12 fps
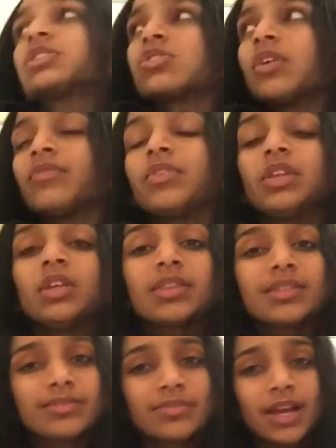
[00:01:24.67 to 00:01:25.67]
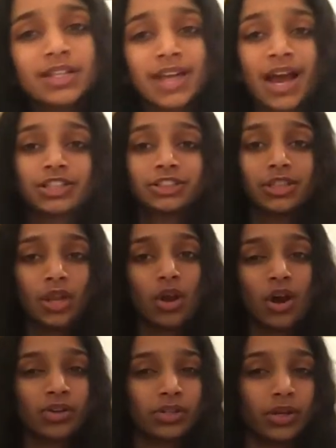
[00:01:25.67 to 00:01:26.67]
It's actually
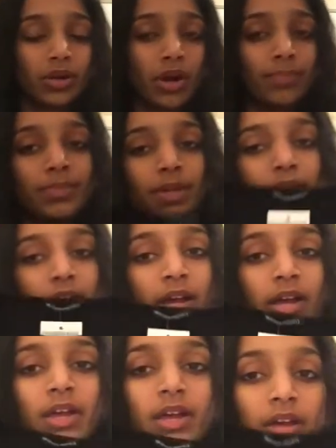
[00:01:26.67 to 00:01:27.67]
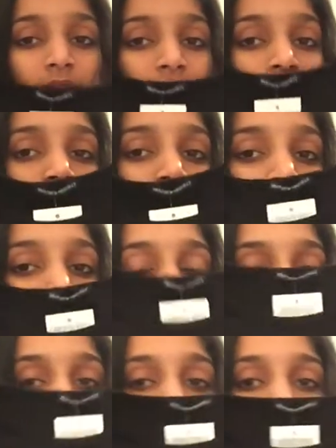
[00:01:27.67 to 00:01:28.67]
not really cropped, but like, it's just like
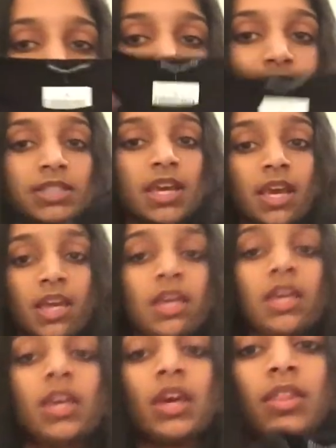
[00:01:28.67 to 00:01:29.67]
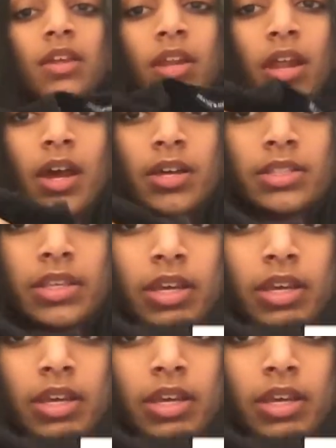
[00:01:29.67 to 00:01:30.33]
a fitted tee, and then it has